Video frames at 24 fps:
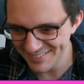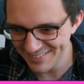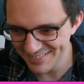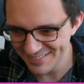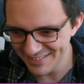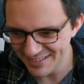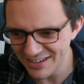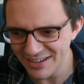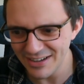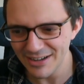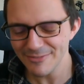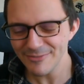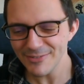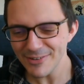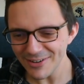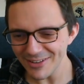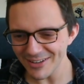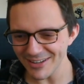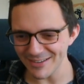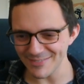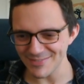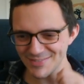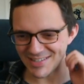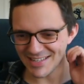I feel
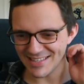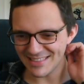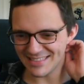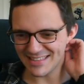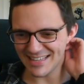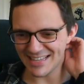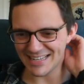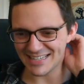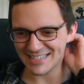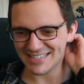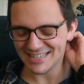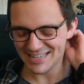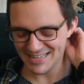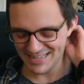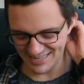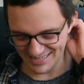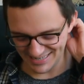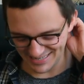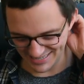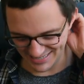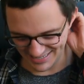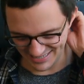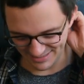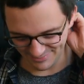like I've seen this
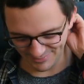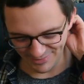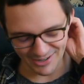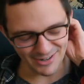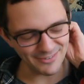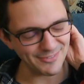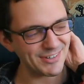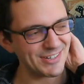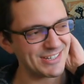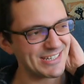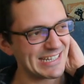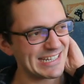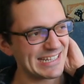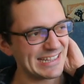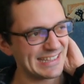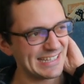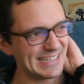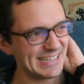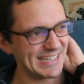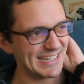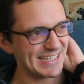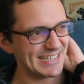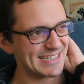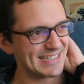in... Where have I seen
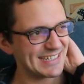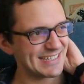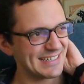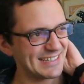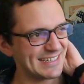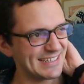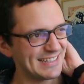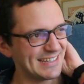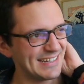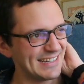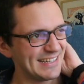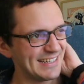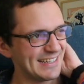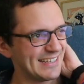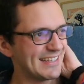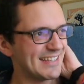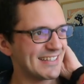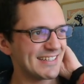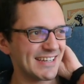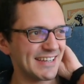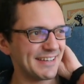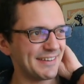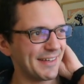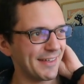this? There's
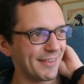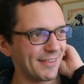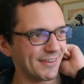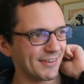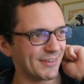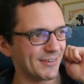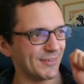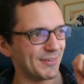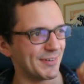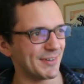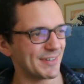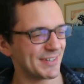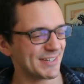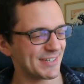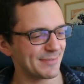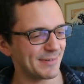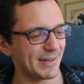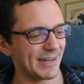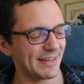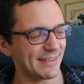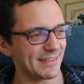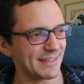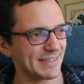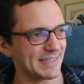another course
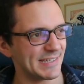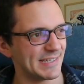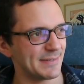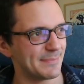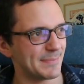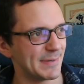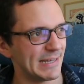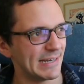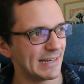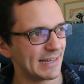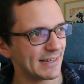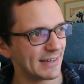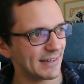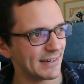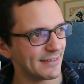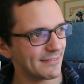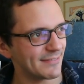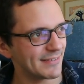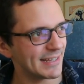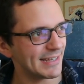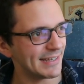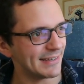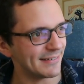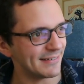where this has been a kind of
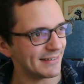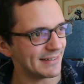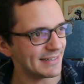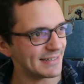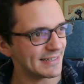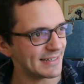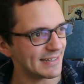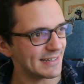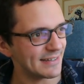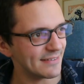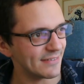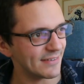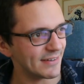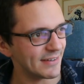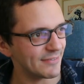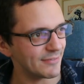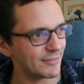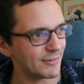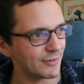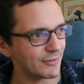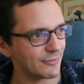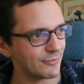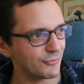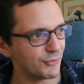key idea that I've
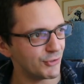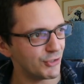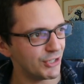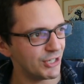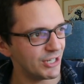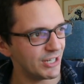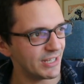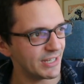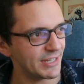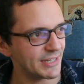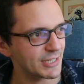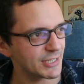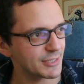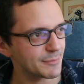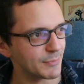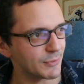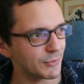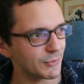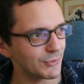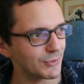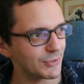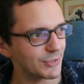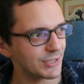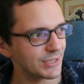not really
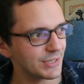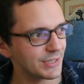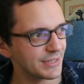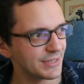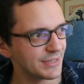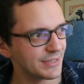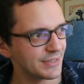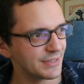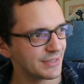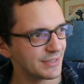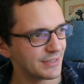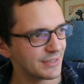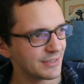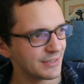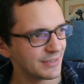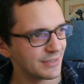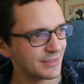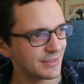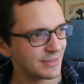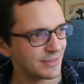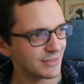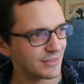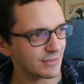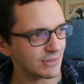explored,
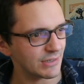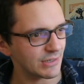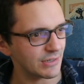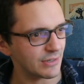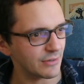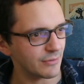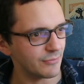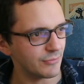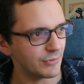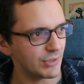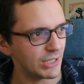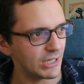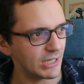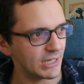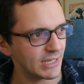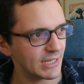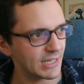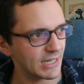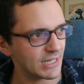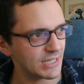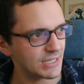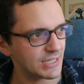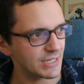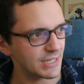because I don't really
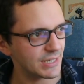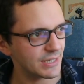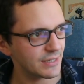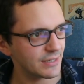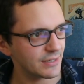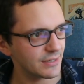get it.